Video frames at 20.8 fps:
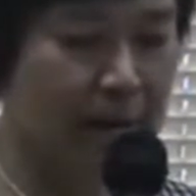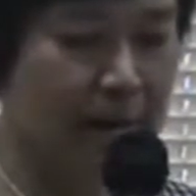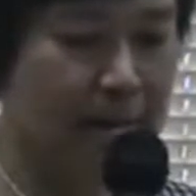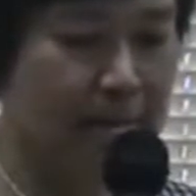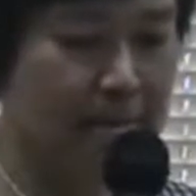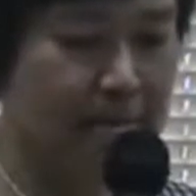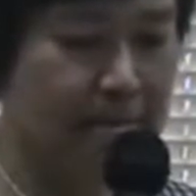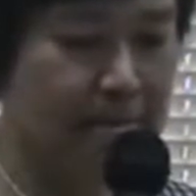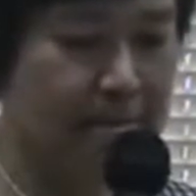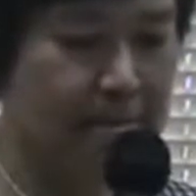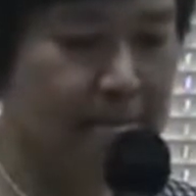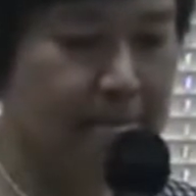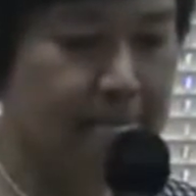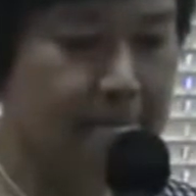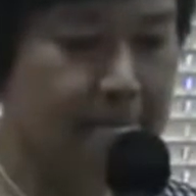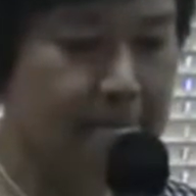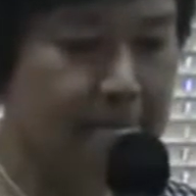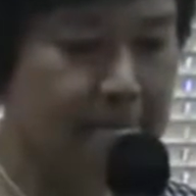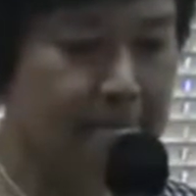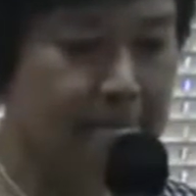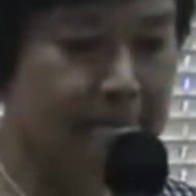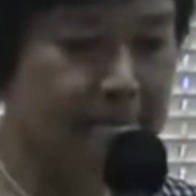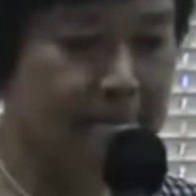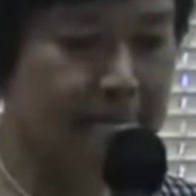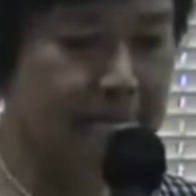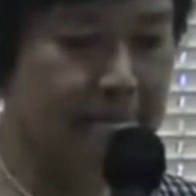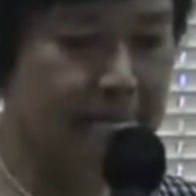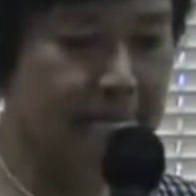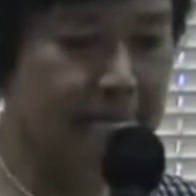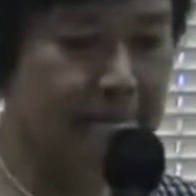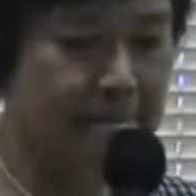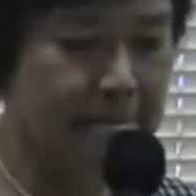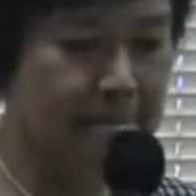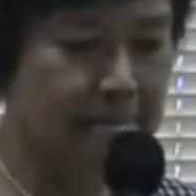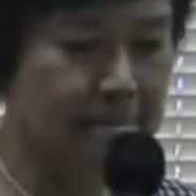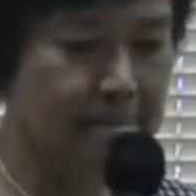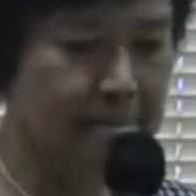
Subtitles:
(no one is talking)